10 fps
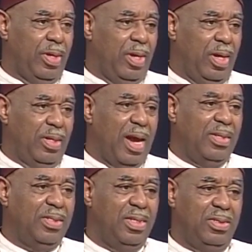in
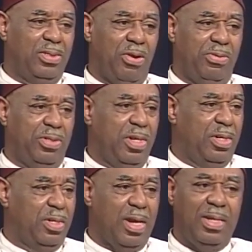1913,
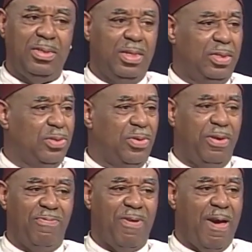in
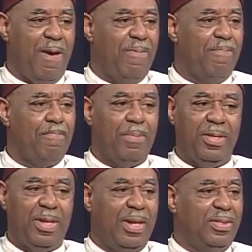1925,
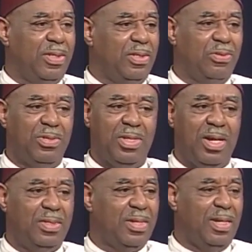
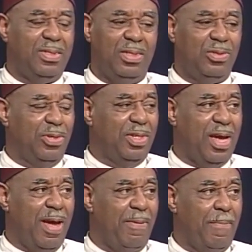1928,
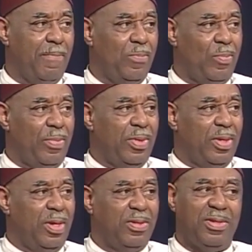1929,
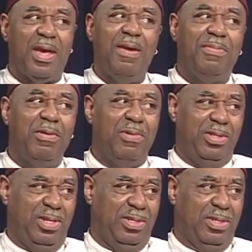It's the same thing we're
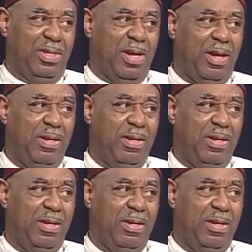teaching today.